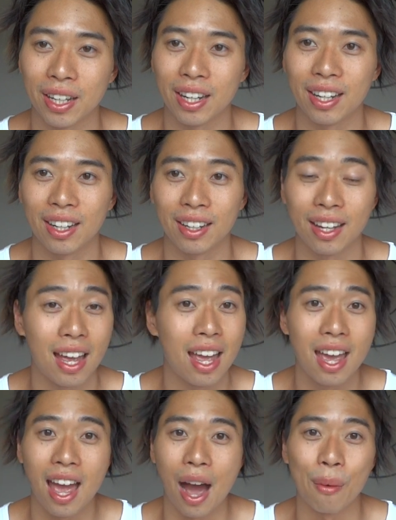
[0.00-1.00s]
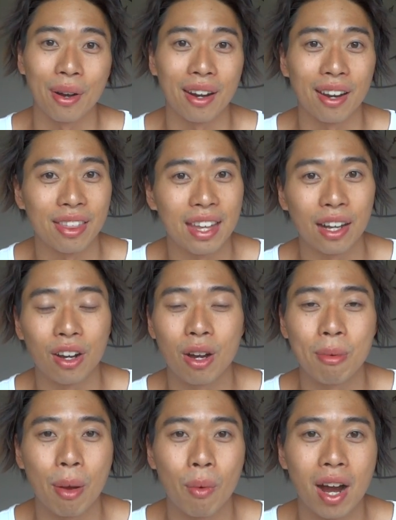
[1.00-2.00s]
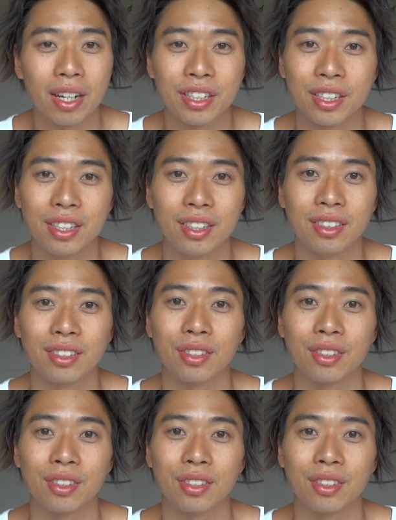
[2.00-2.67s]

I wanted to thank all my watchers,